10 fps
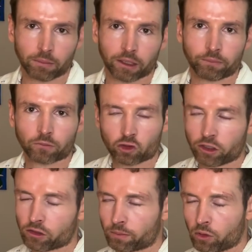But
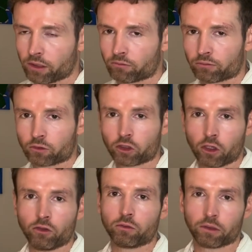Straight to the Point
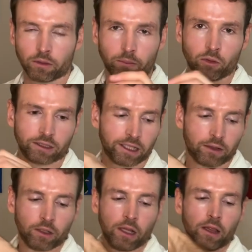showed and pointed out